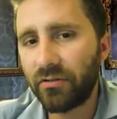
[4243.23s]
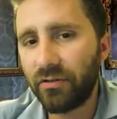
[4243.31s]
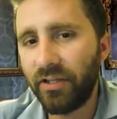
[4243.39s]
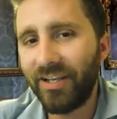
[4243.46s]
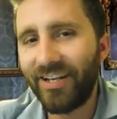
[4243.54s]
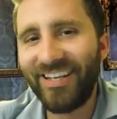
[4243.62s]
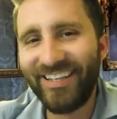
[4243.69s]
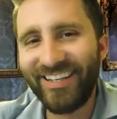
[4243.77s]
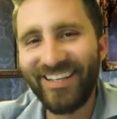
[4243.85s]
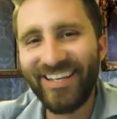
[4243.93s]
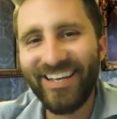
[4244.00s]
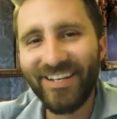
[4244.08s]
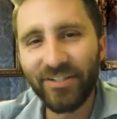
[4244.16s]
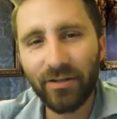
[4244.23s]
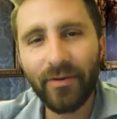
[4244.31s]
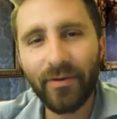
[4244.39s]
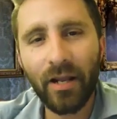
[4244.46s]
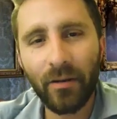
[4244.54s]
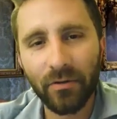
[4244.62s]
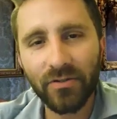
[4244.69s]
Let's talk about
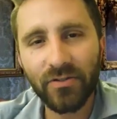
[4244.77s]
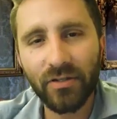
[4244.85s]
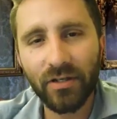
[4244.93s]
animals.